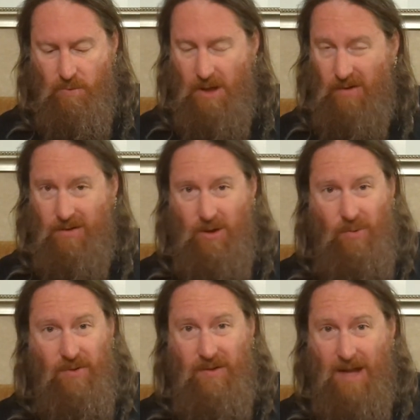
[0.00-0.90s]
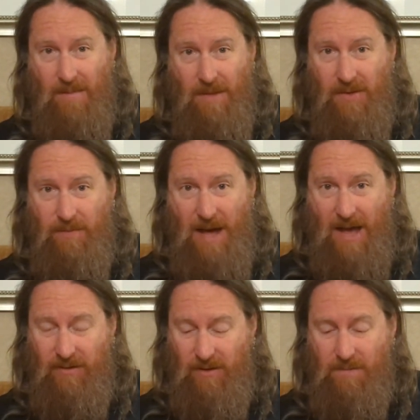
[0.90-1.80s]
is close to 10 months
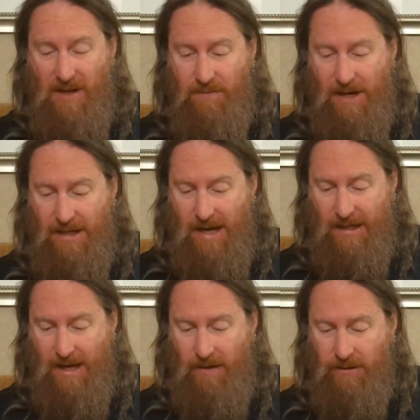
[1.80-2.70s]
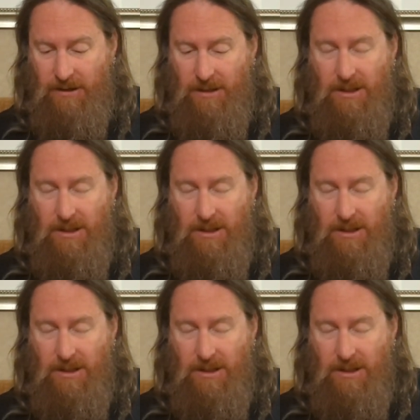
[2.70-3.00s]
past its Best Buy date now.